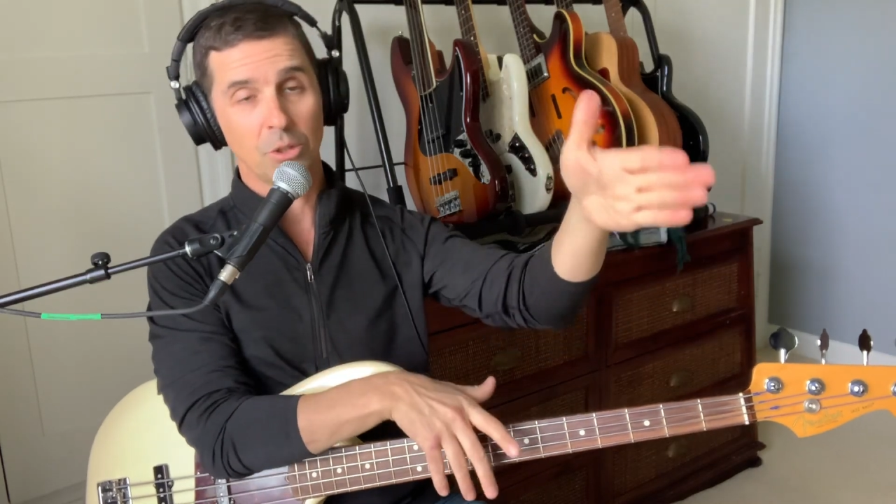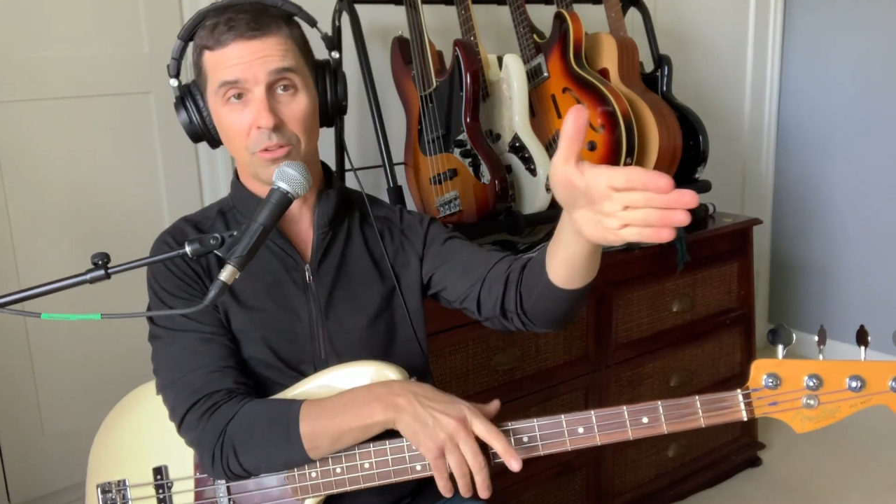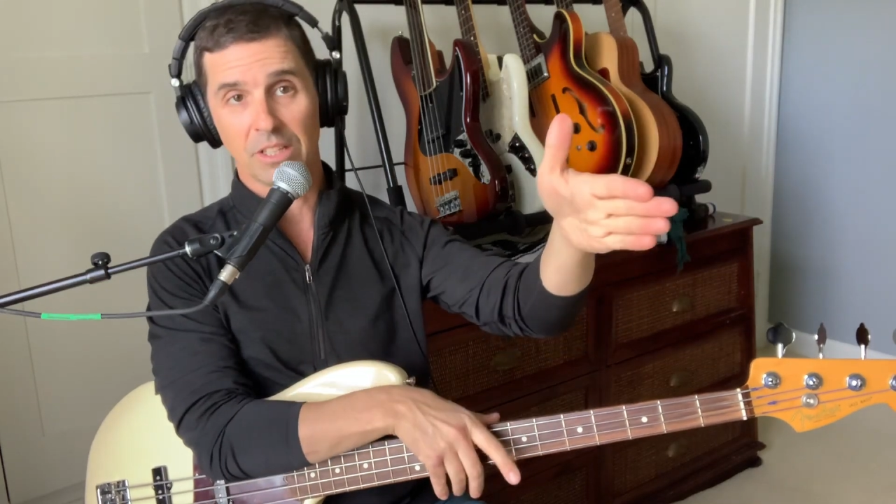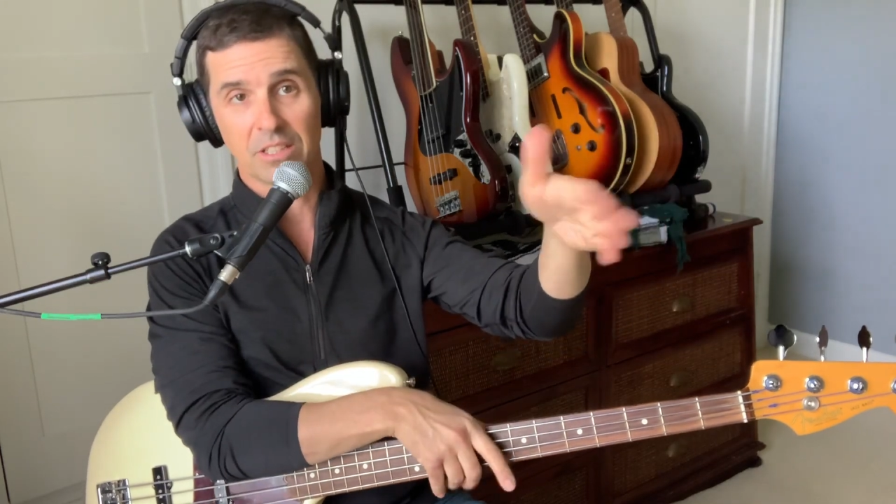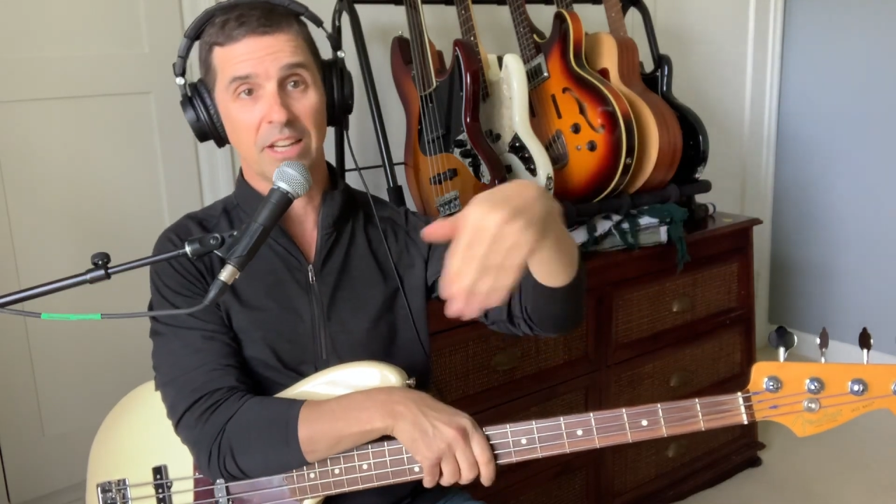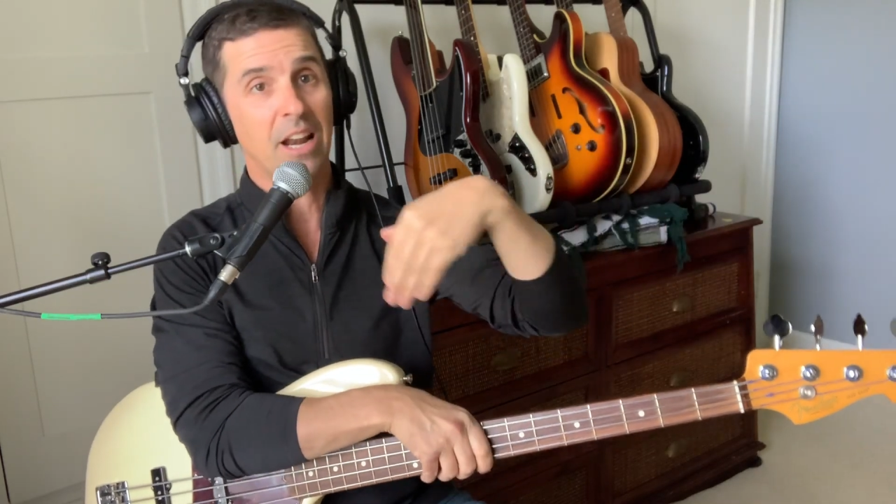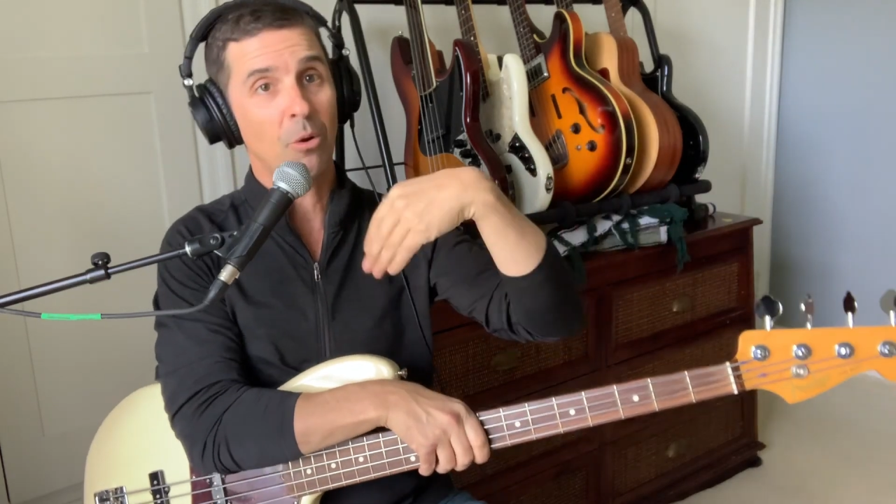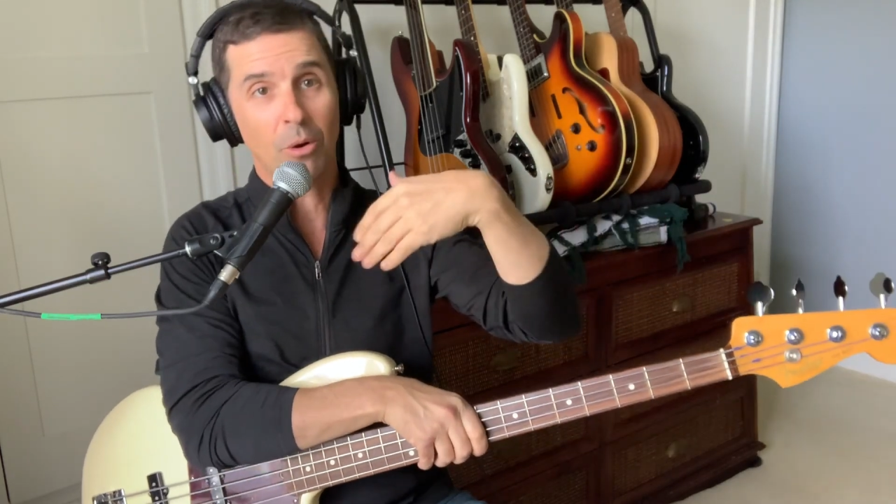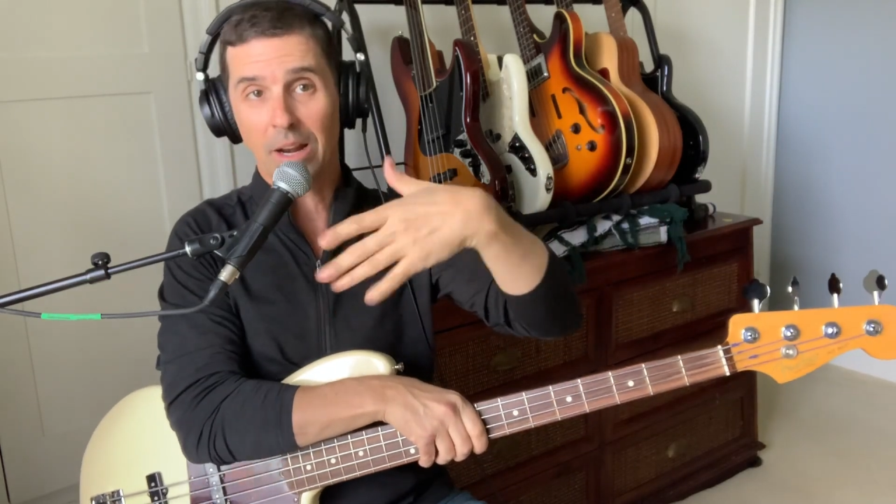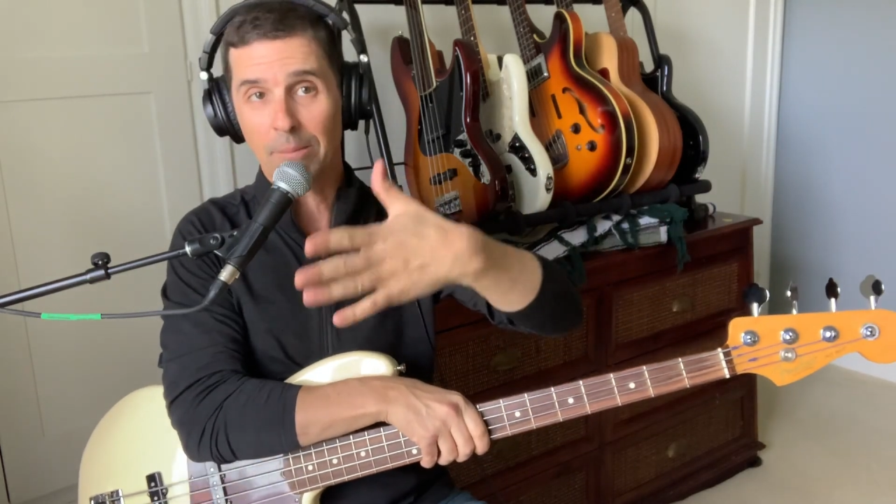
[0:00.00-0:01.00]
they do this, and I
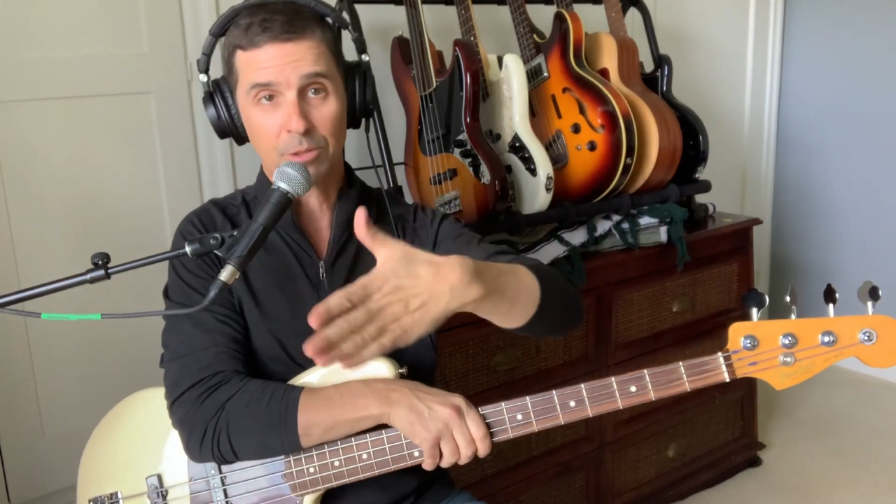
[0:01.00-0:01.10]
don't want